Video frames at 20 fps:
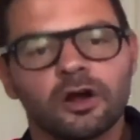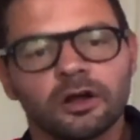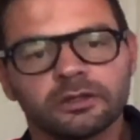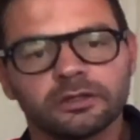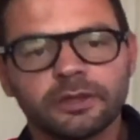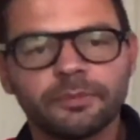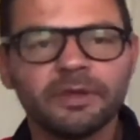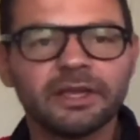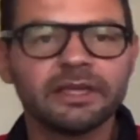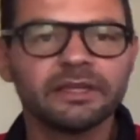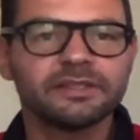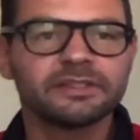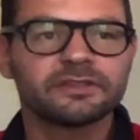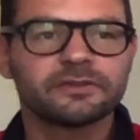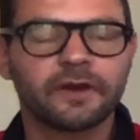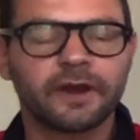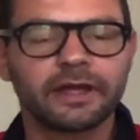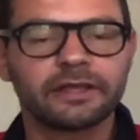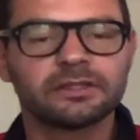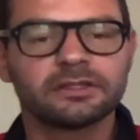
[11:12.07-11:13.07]
The biggest
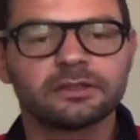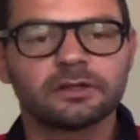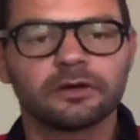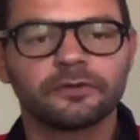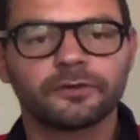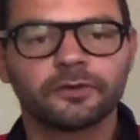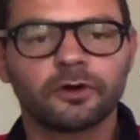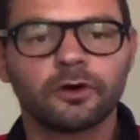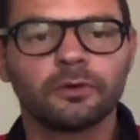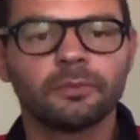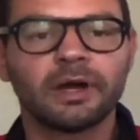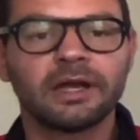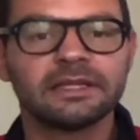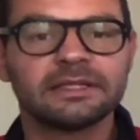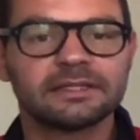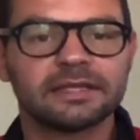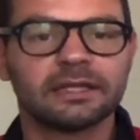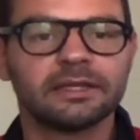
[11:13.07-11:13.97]
strength of Roma is that